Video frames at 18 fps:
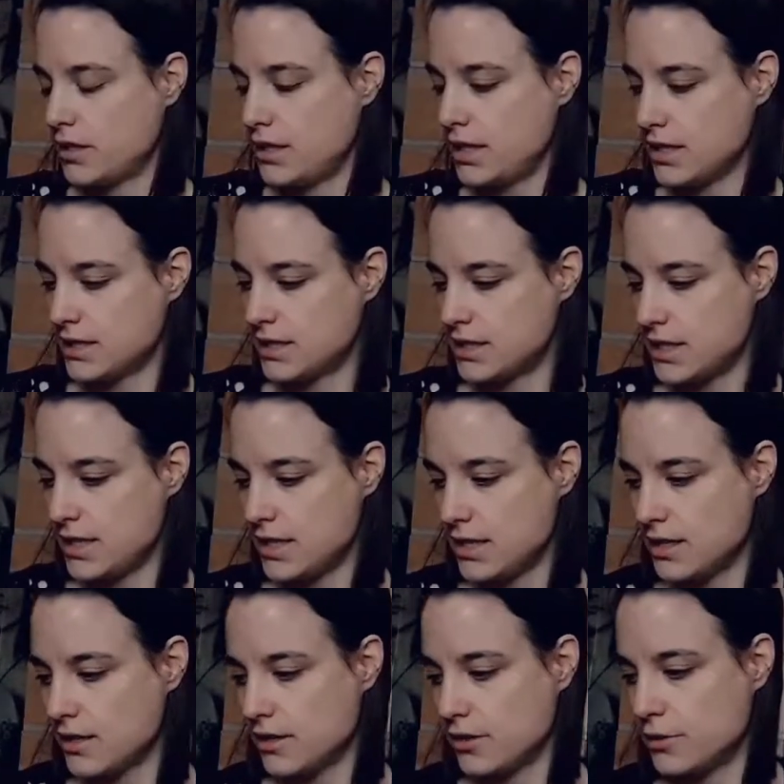next
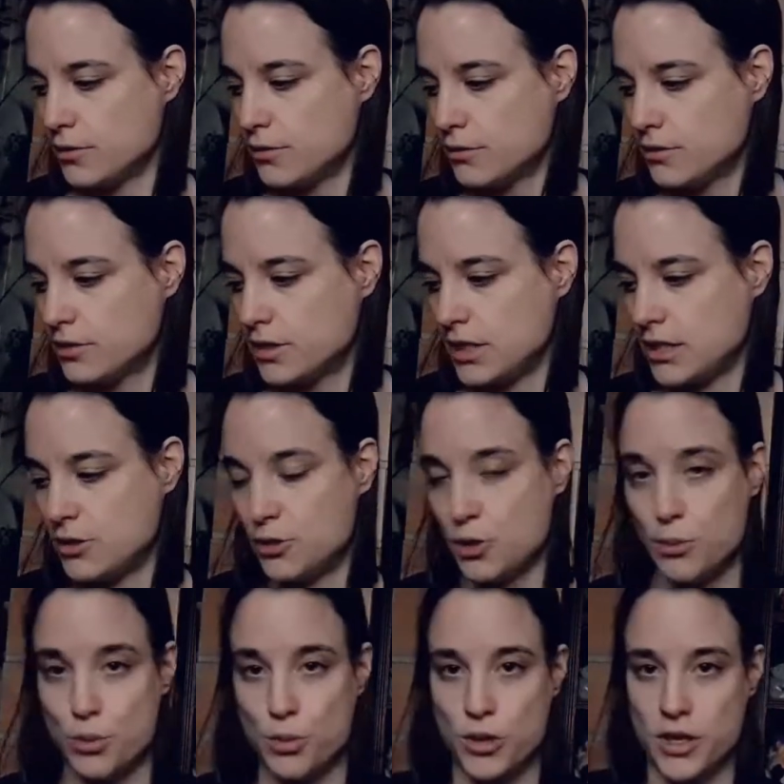thing I got in
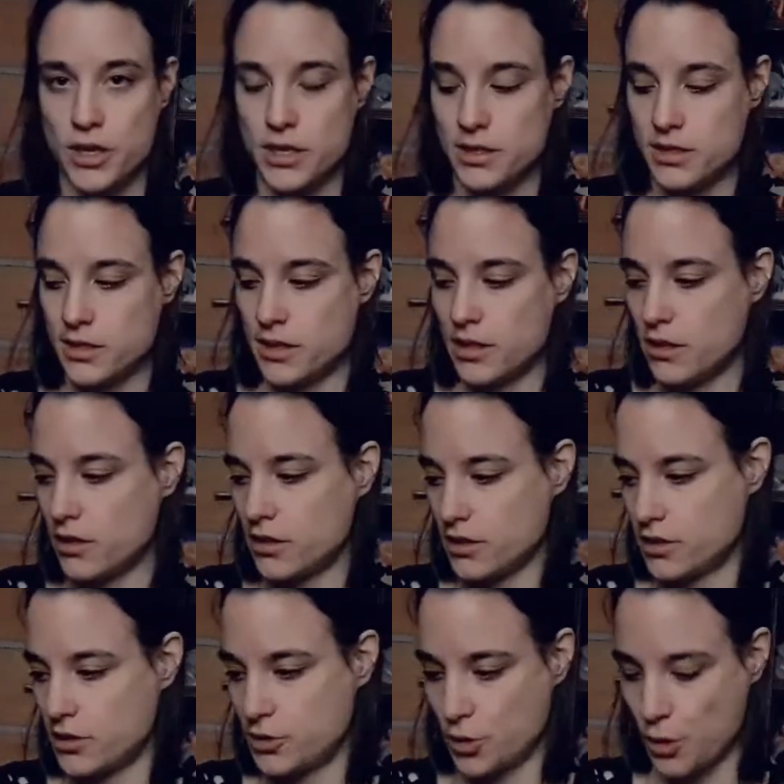top-wise, the
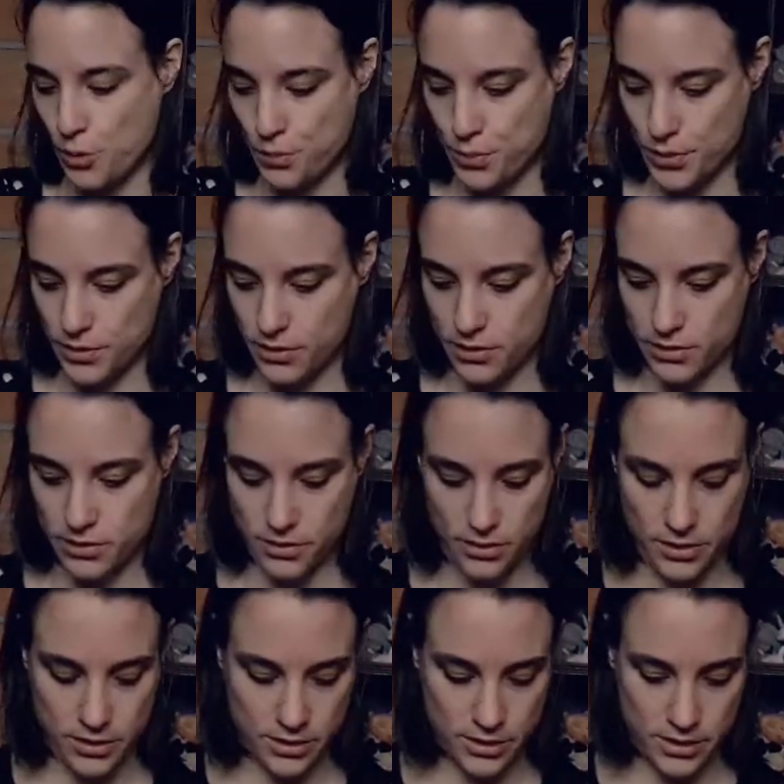last top
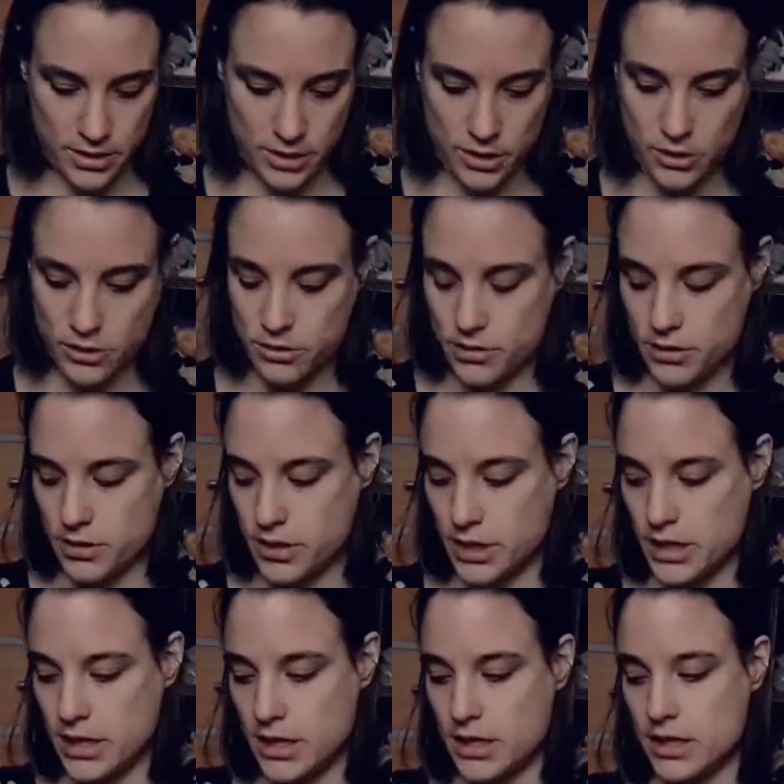I got
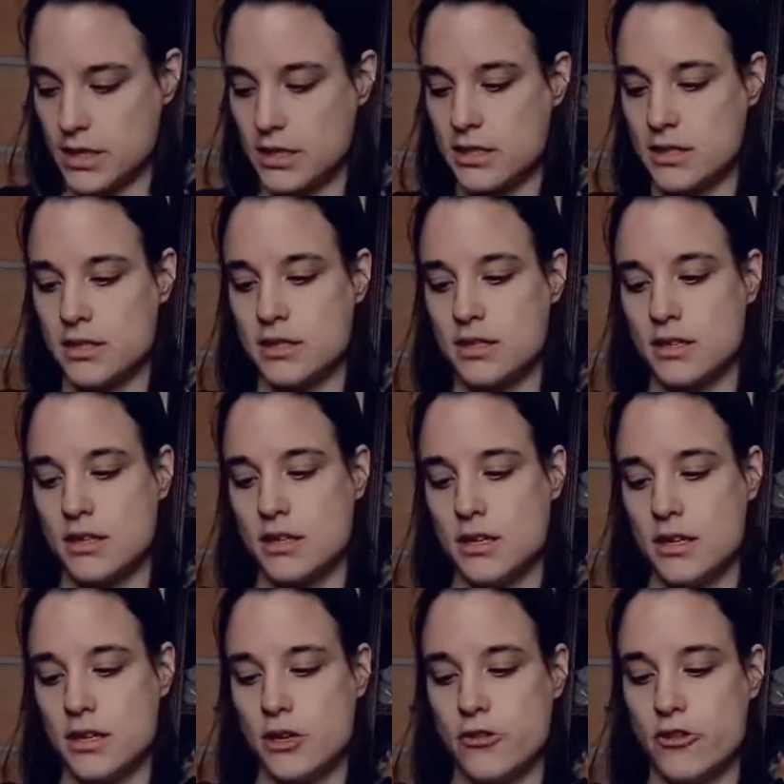is
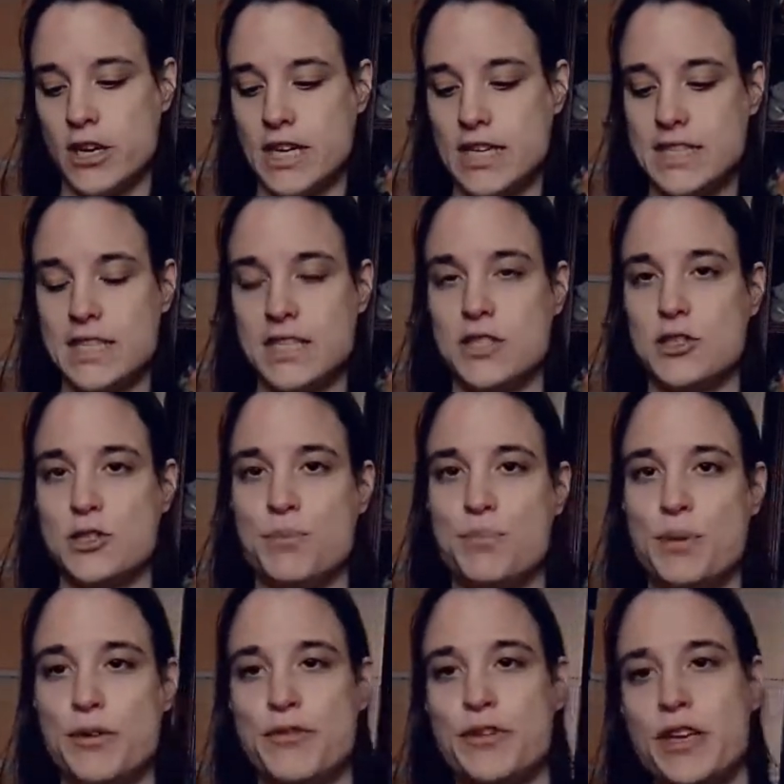relating to
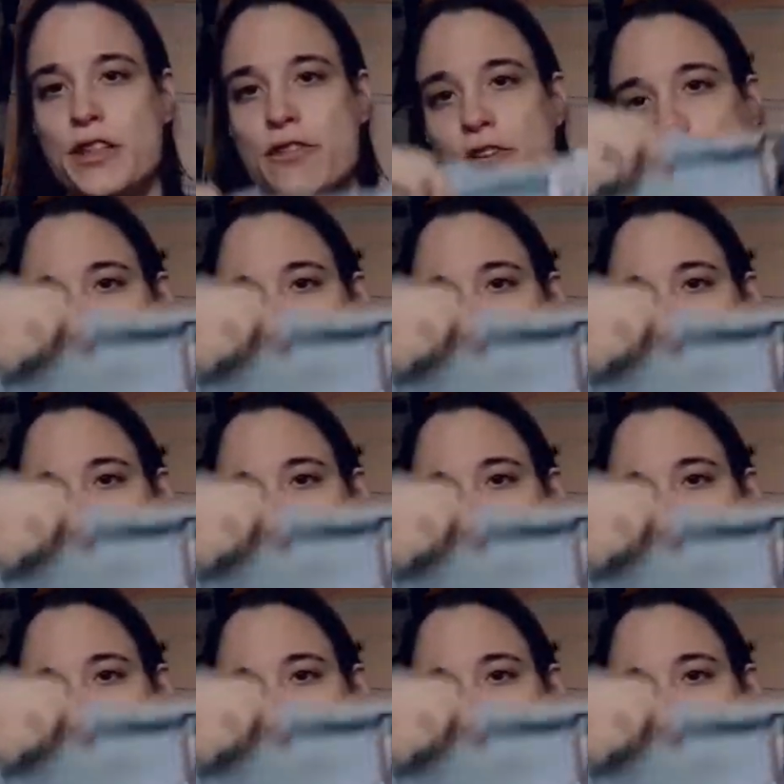Buffy the